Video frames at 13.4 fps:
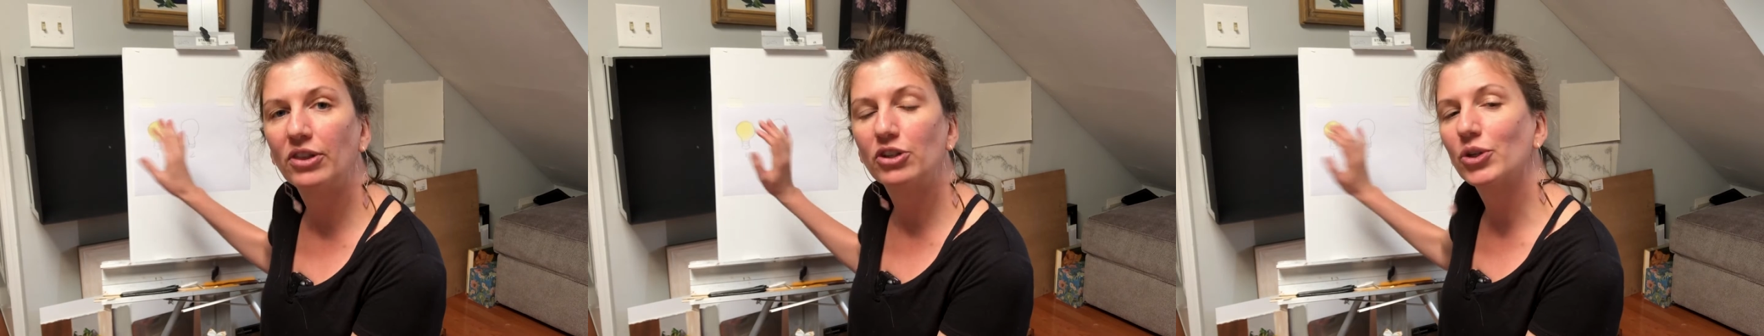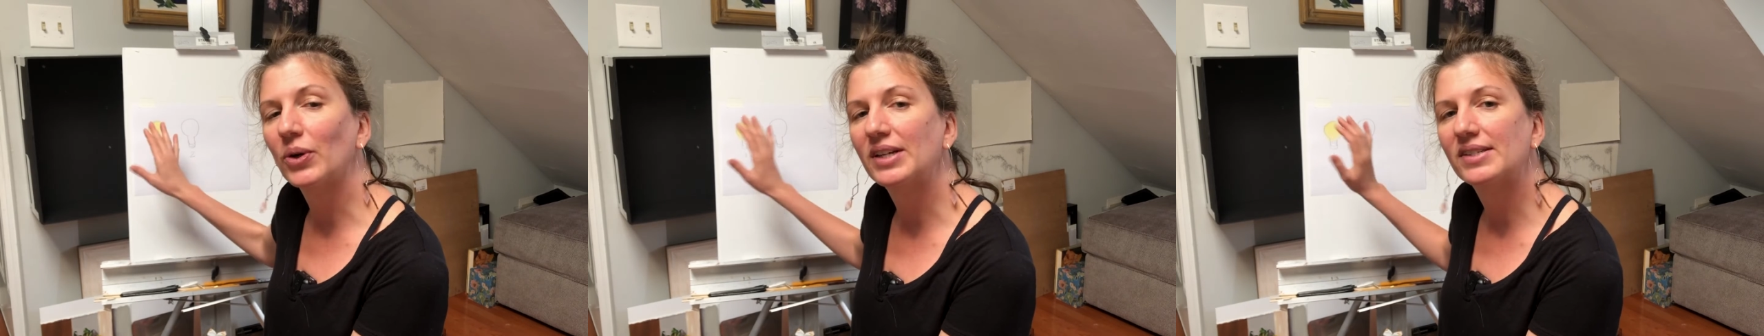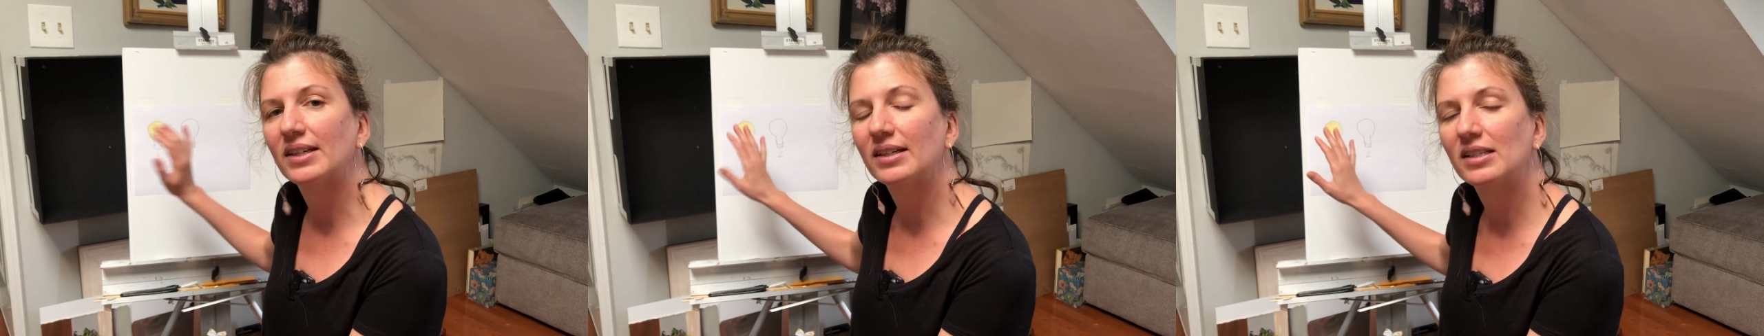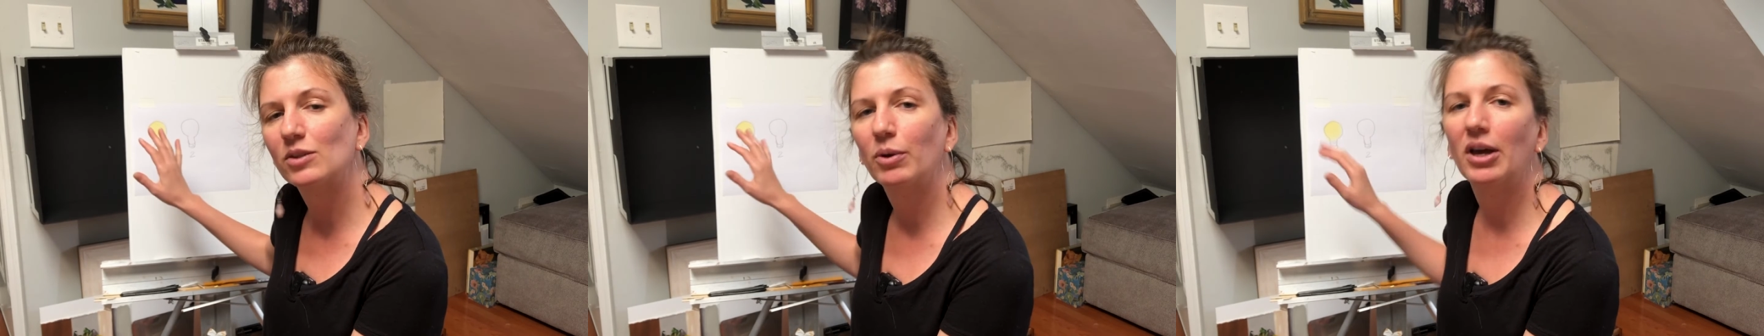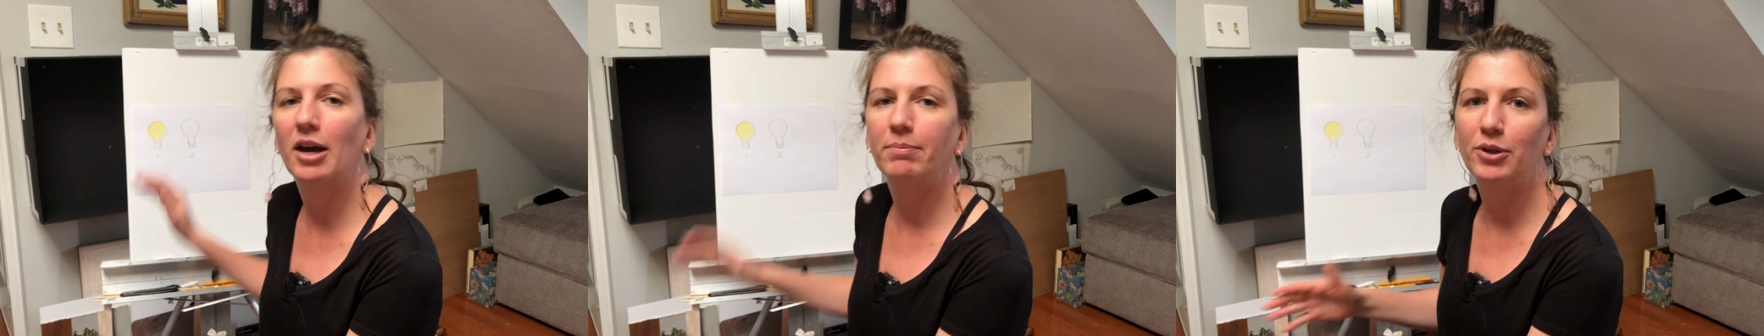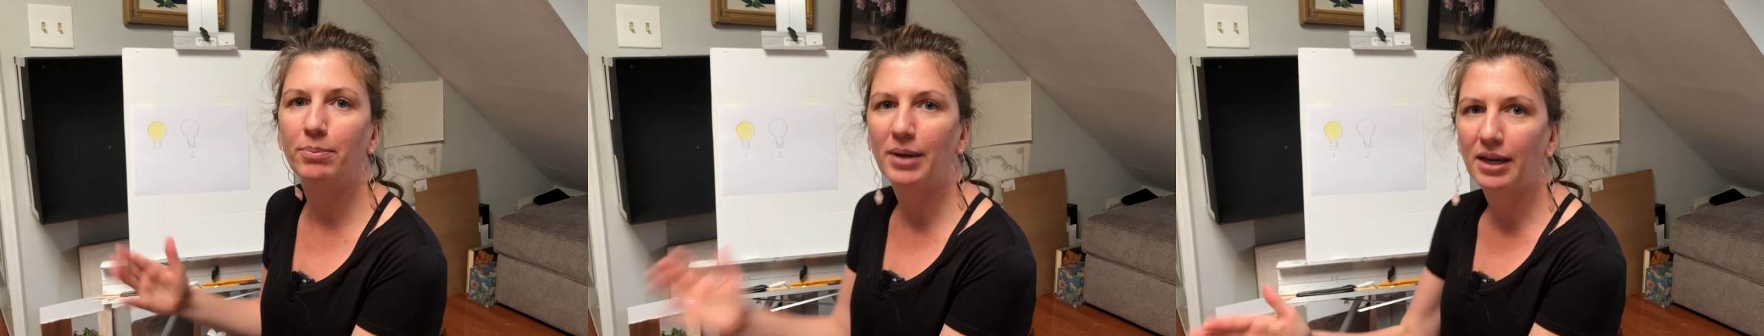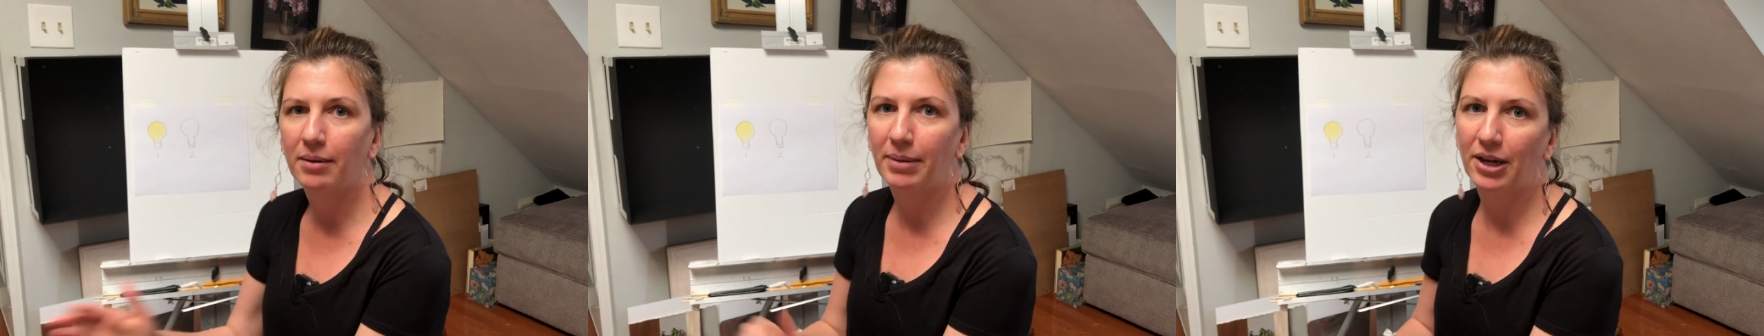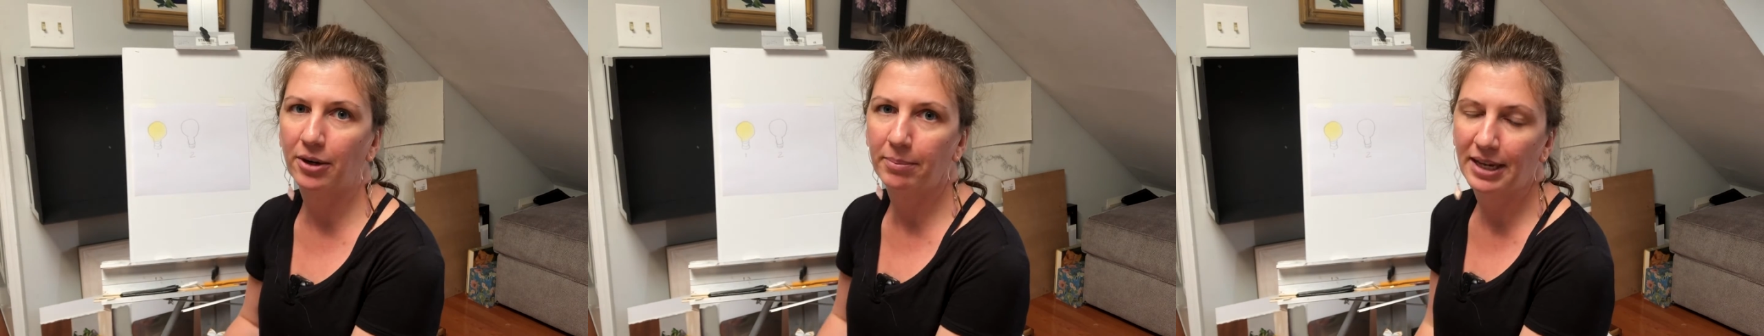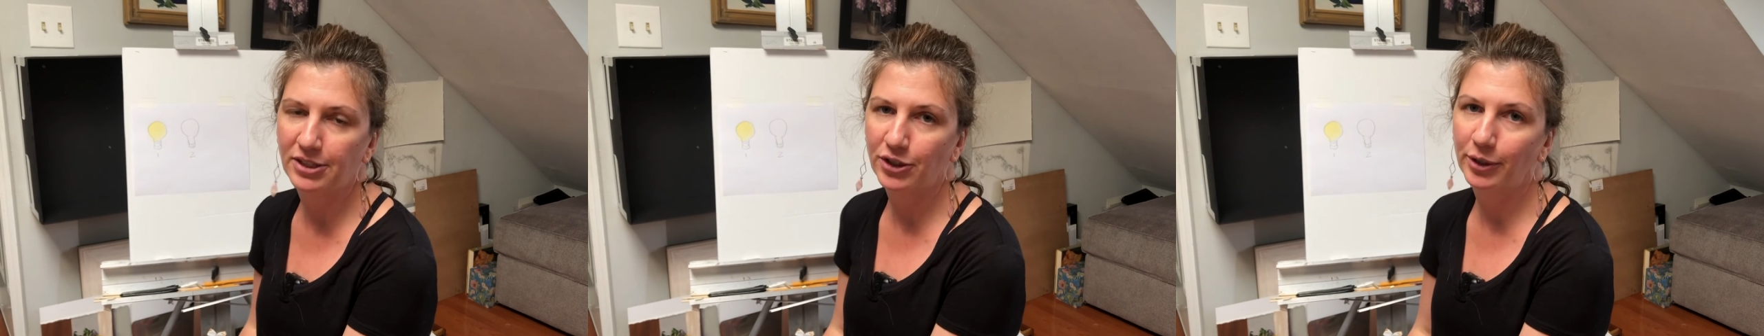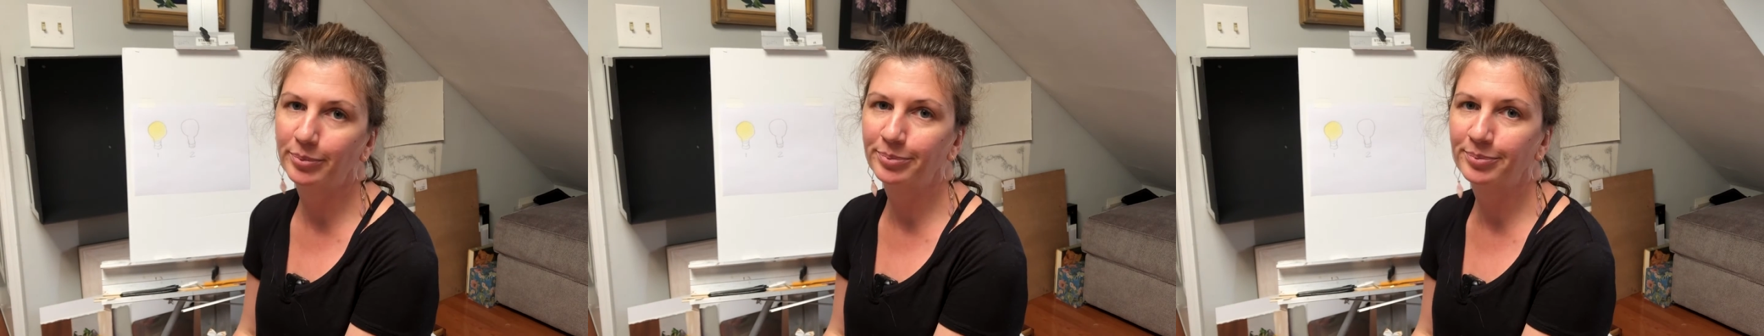the choice is will help you be a better painter.